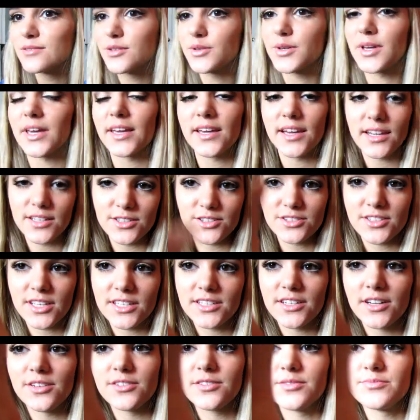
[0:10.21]
Okay, I just
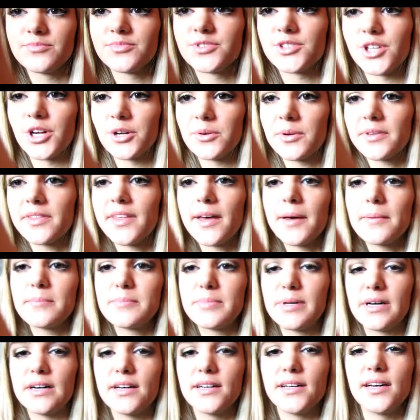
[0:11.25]
had to start with
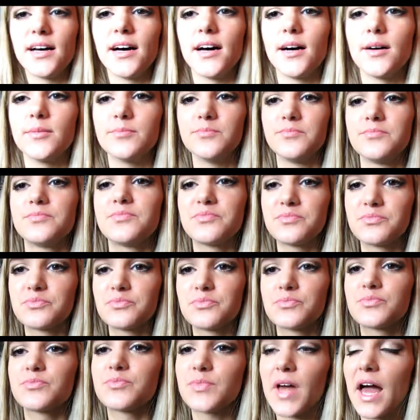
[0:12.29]
that, but um,
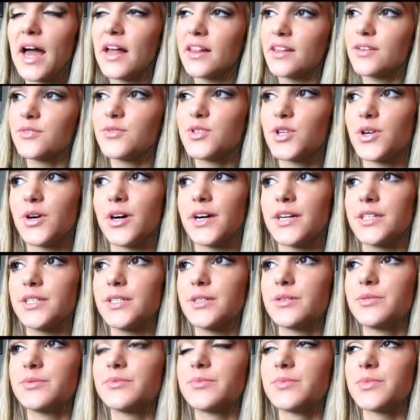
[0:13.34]
I live in
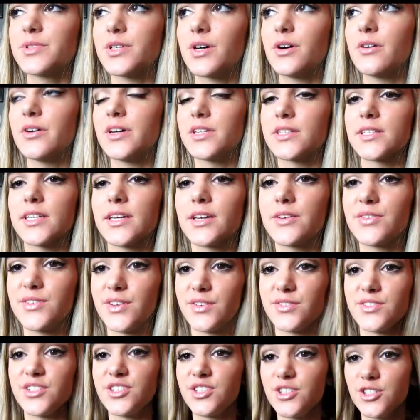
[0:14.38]
Ohio, so it's like
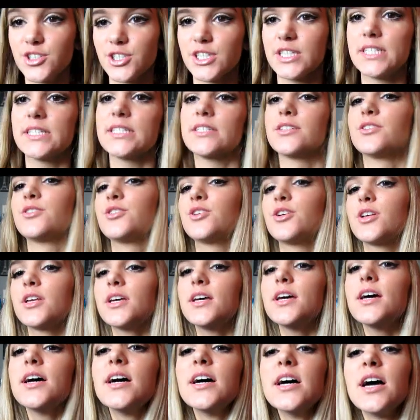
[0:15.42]
fifty degrees
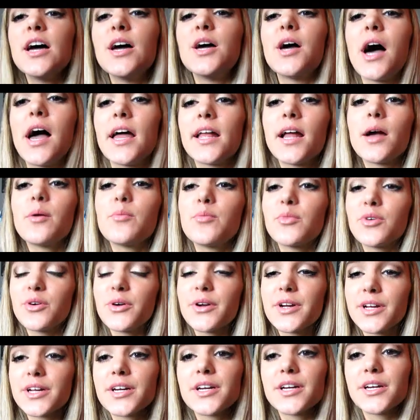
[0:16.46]
literally, and I'm
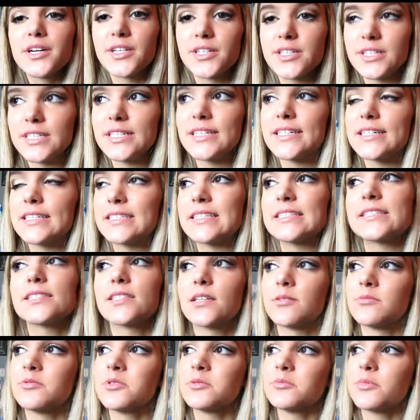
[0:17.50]
wearing a hoodie and it's
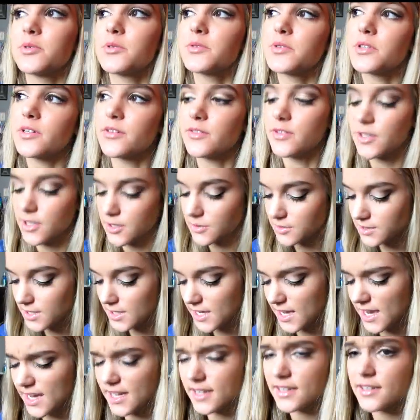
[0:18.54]
summer, but whatever. It was
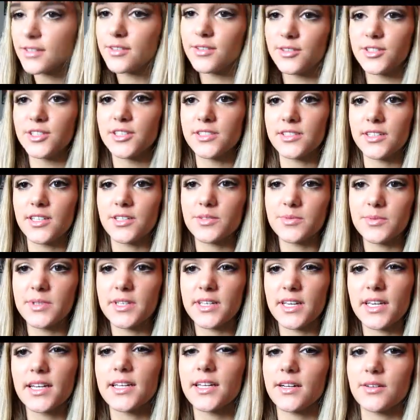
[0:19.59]
like eighty degrees last
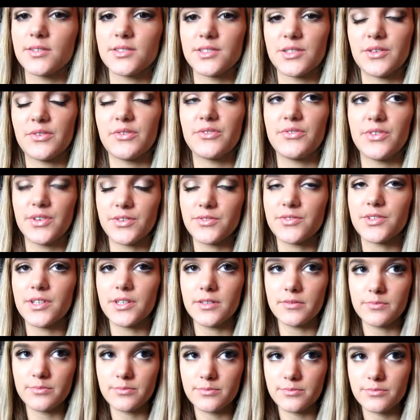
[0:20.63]
week, and now it's like
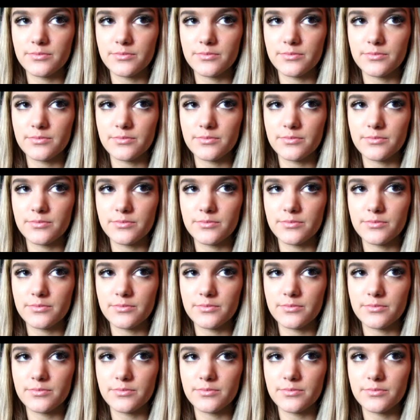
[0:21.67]
fifty.